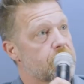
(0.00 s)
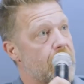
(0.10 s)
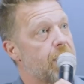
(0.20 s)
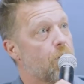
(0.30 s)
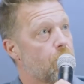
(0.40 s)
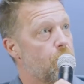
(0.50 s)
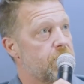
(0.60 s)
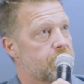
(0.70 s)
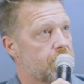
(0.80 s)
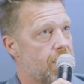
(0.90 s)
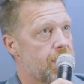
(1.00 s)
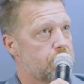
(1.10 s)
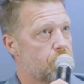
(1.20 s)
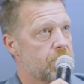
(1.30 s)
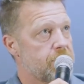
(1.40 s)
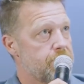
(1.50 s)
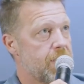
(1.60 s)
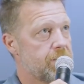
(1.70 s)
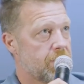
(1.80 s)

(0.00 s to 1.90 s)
Zach Olkowitz had really made